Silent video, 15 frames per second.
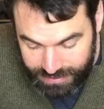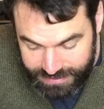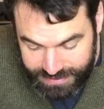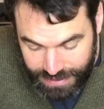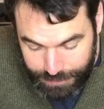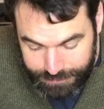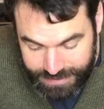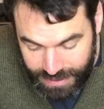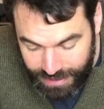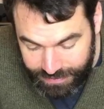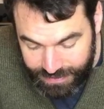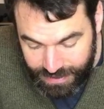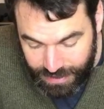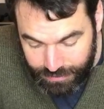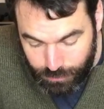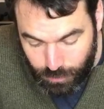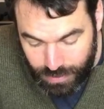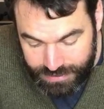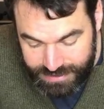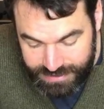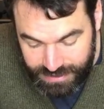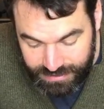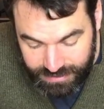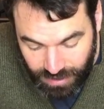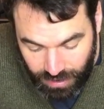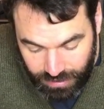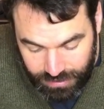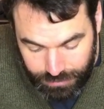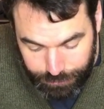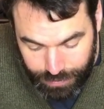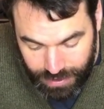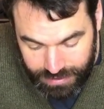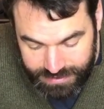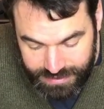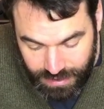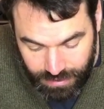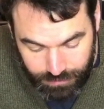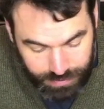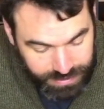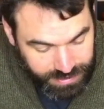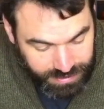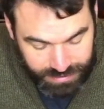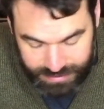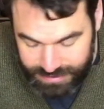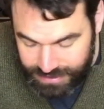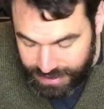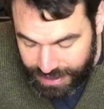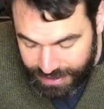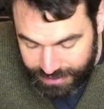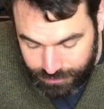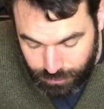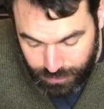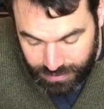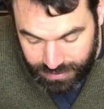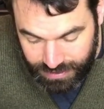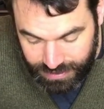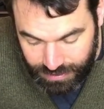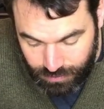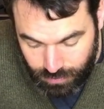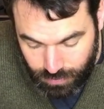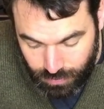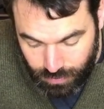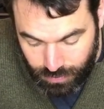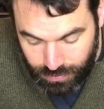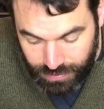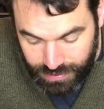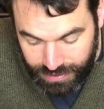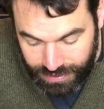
stems, and the other ones, the darker parts, are with the Gyokuro.